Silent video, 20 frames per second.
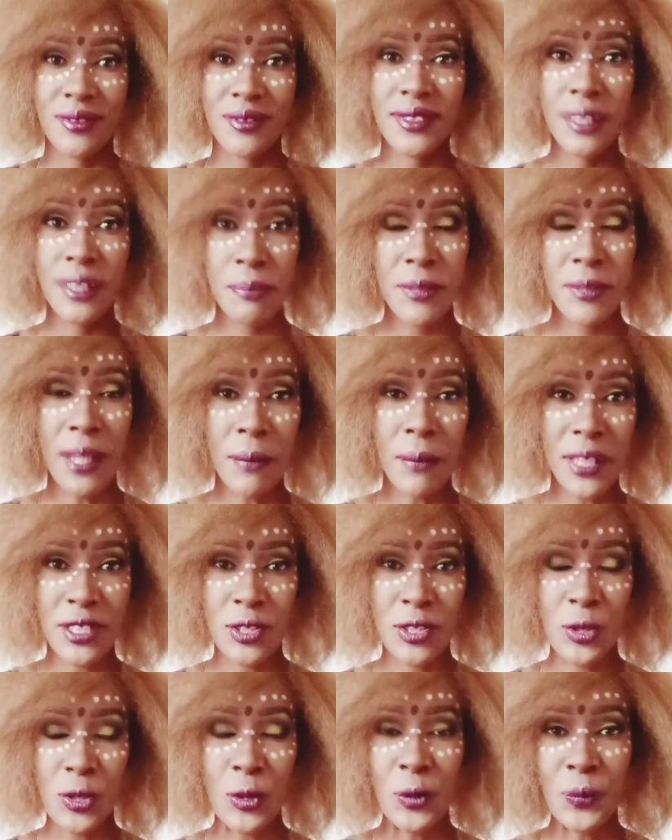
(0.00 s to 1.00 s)
Tip number
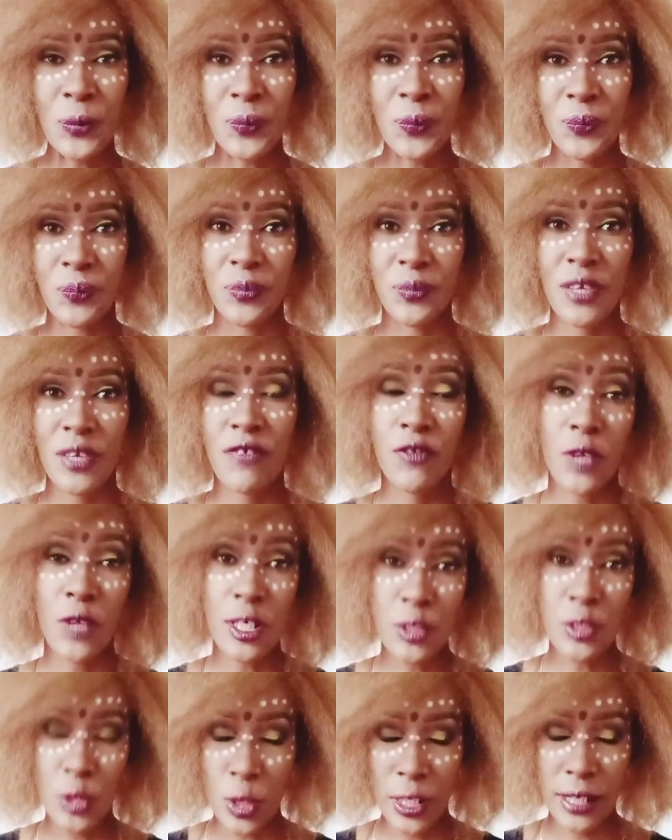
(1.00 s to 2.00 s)
two, if you
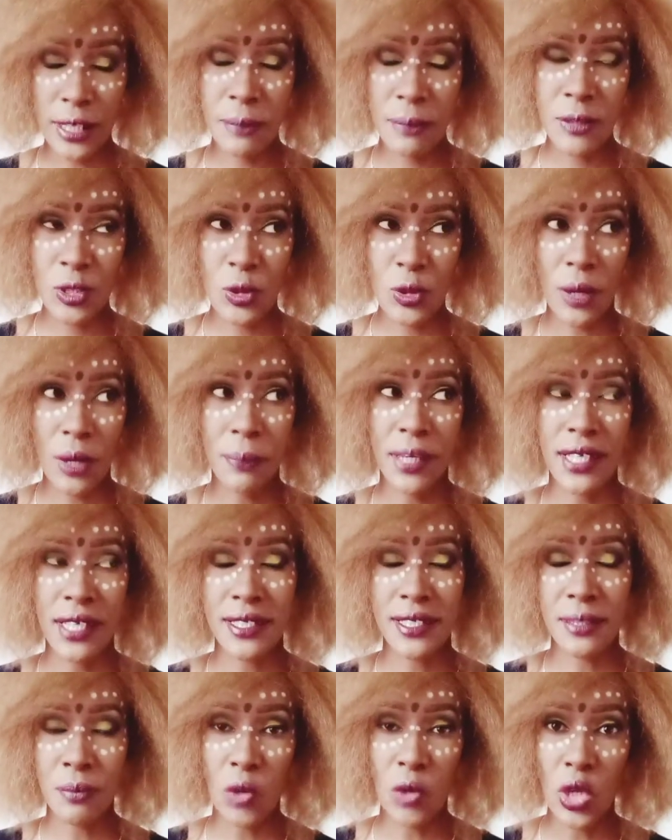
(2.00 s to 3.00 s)
want your lips to appear
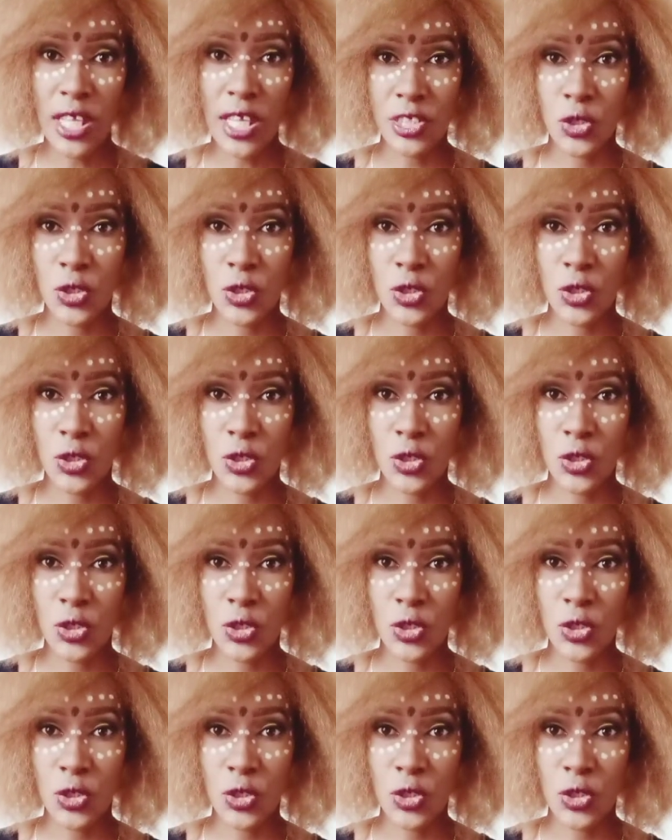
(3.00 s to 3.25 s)
smaller,